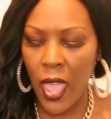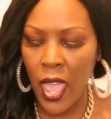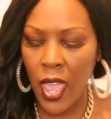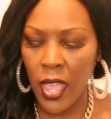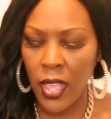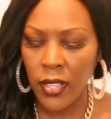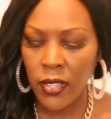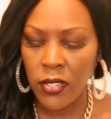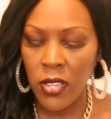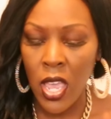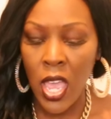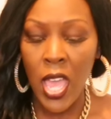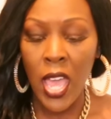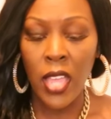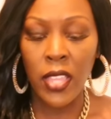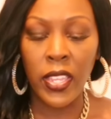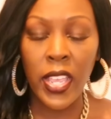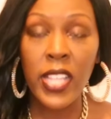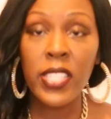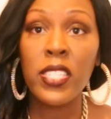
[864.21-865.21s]
And
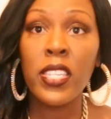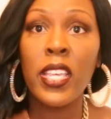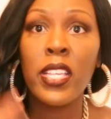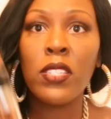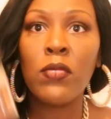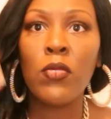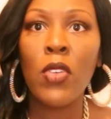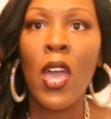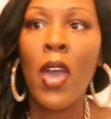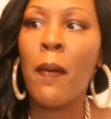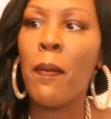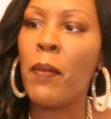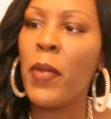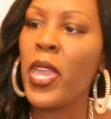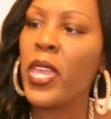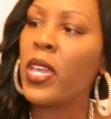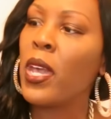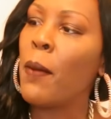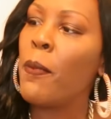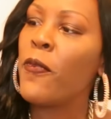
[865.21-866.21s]
this is
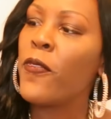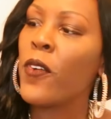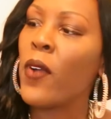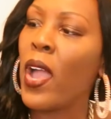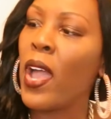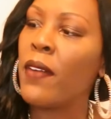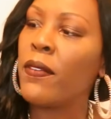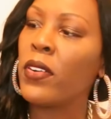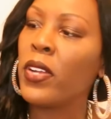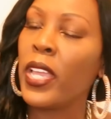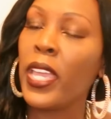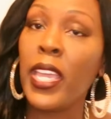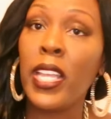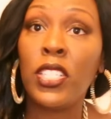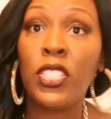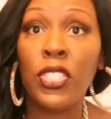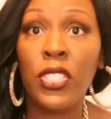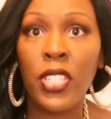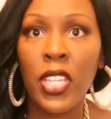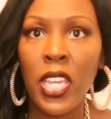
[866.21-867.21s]
Makeup Forever
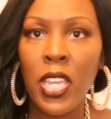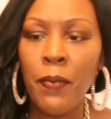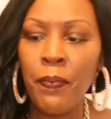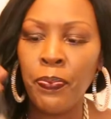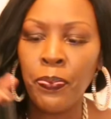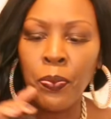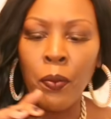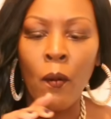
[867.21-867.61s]
H D.